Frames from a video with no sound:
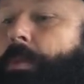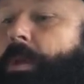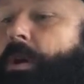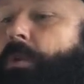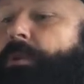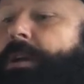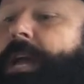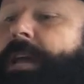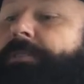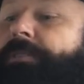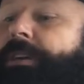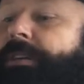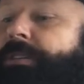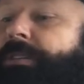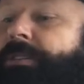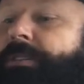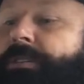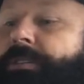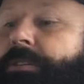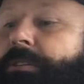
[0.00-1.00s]
Okay,
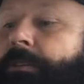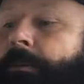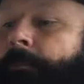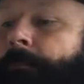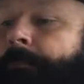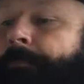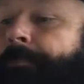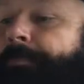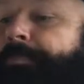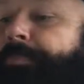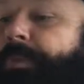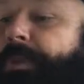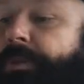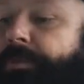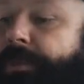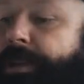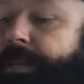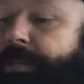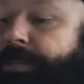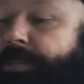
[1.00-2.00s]
this is
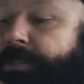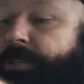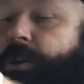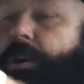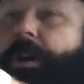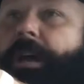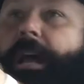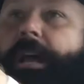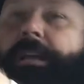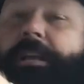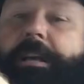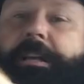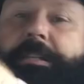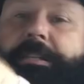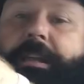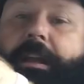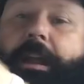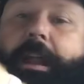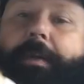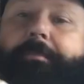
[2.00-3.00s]
good. I
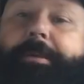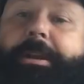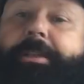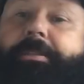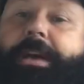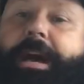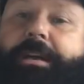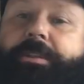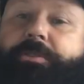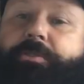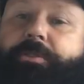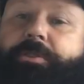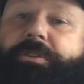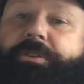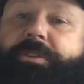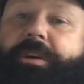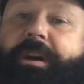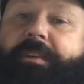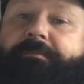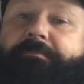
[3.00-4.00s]
taste the lemon and that sort of
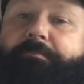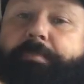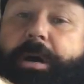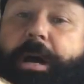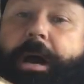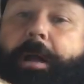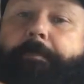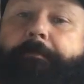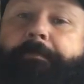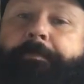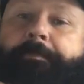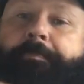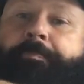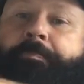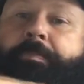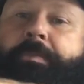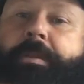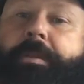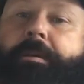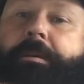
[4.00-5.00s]
stuff, but
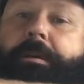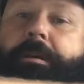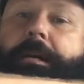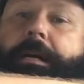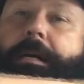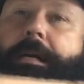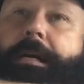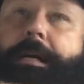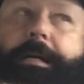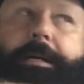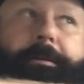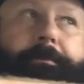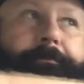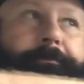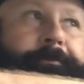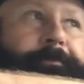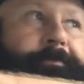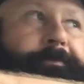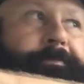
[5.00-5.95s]
not